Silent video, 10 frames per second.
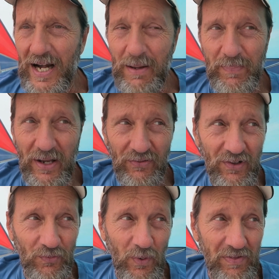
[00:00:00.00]
any
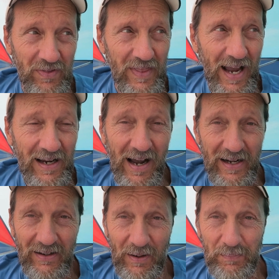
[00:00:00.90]
business with that
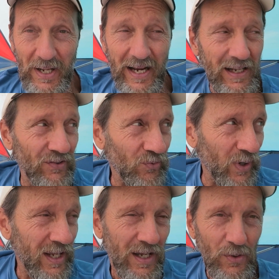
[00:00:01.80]
kind of complaint
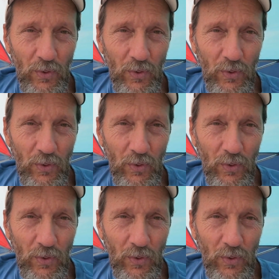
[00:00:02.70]
history